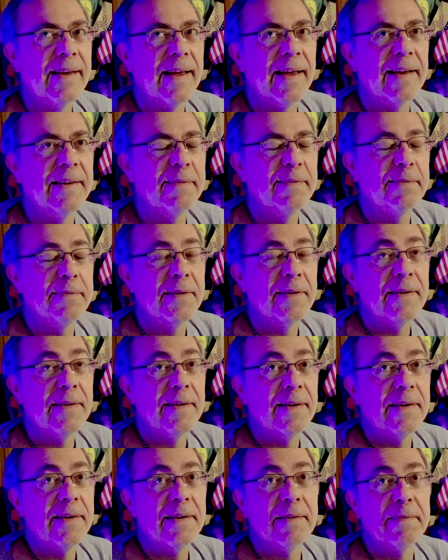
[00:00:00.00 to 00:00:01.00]
And
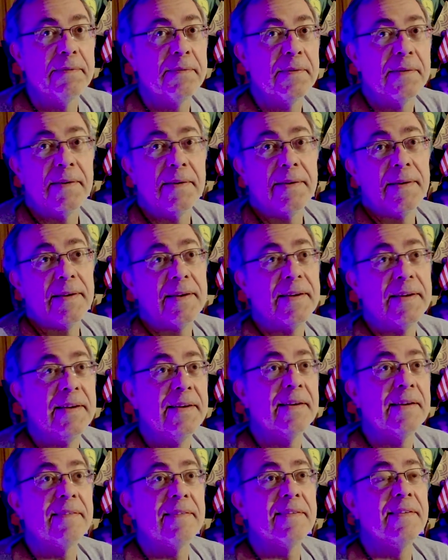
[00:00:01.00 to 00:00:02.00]
if
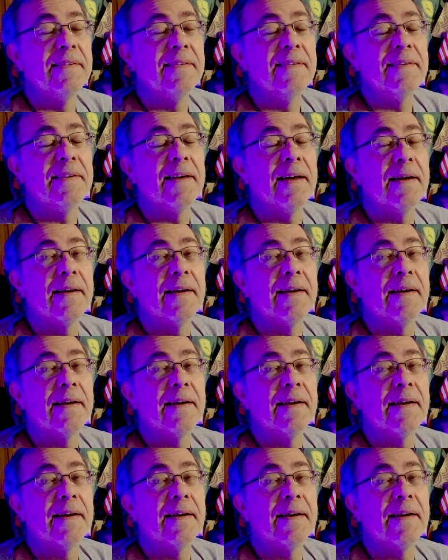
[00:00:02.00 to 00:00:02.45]
he doesn't